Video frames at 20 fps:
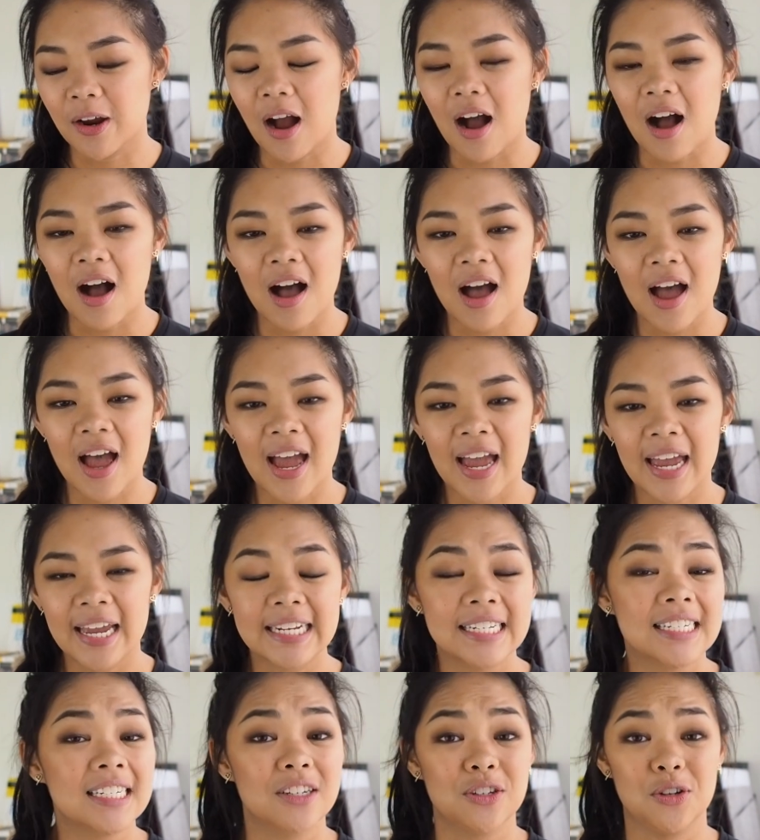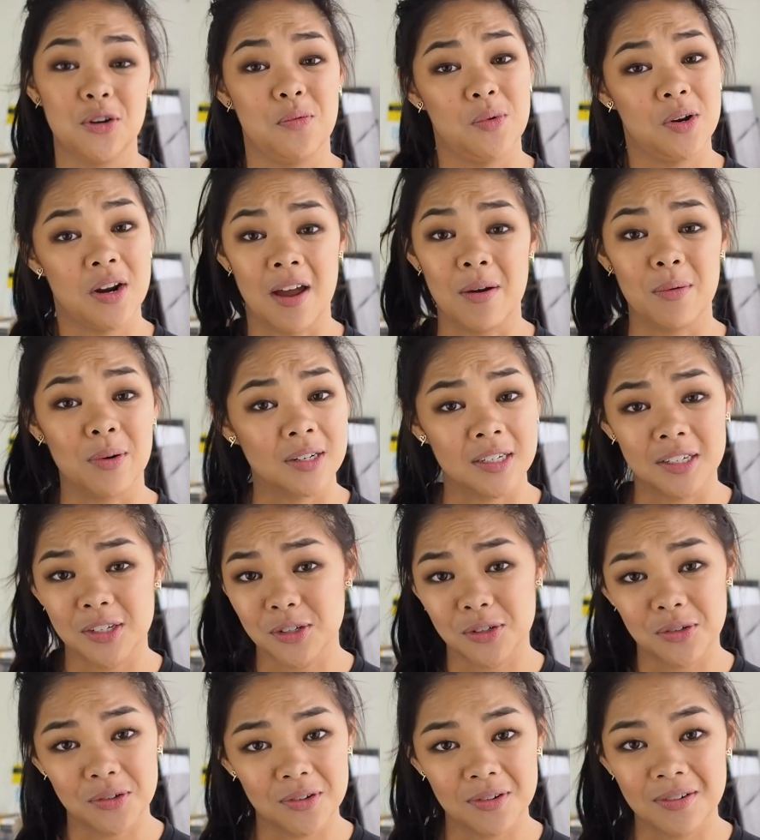I didn't know what I wanted
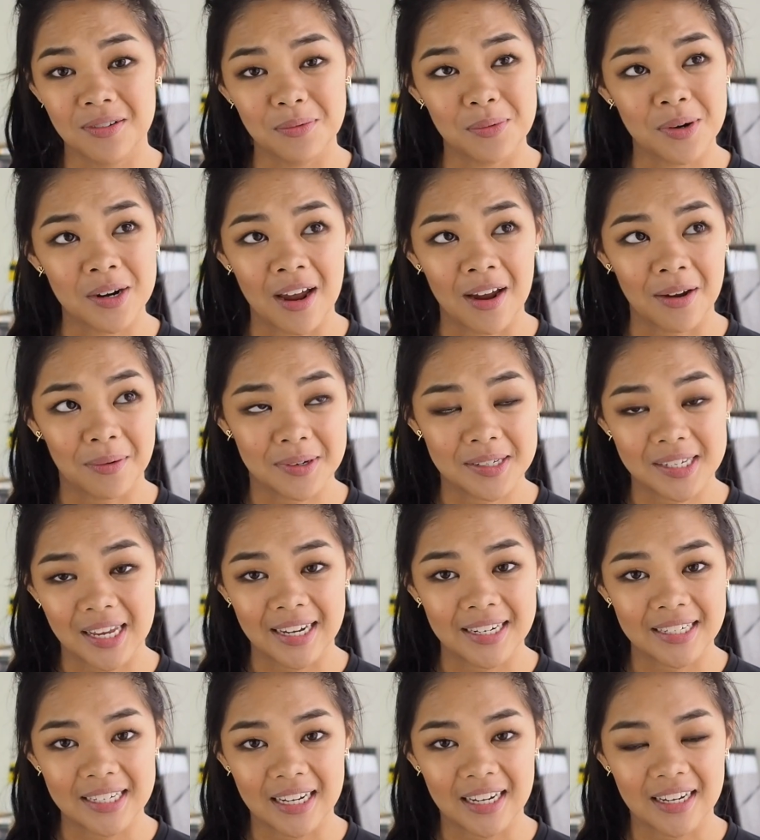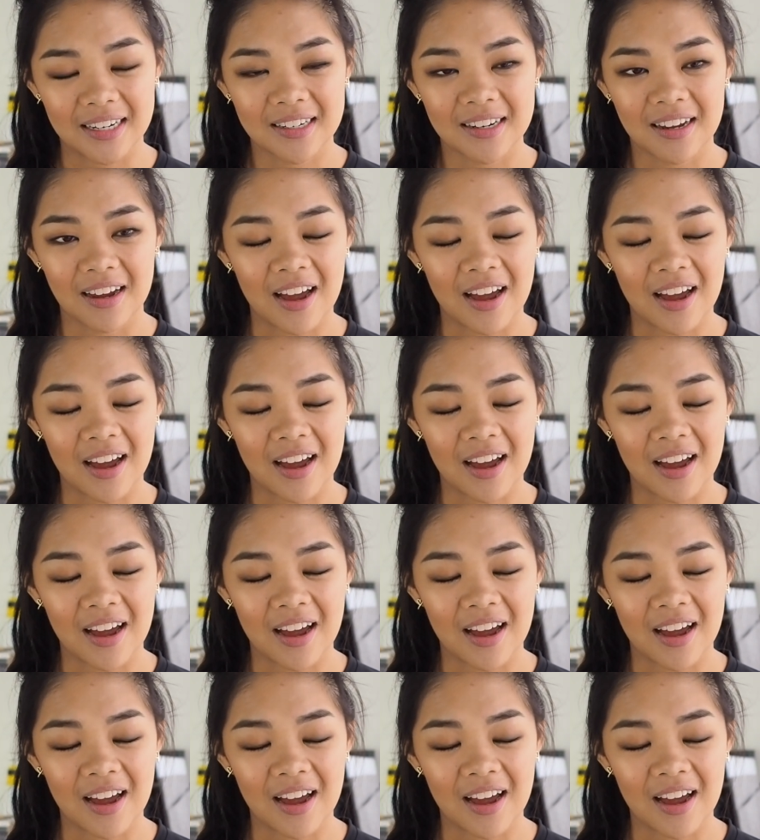to do when I was 18.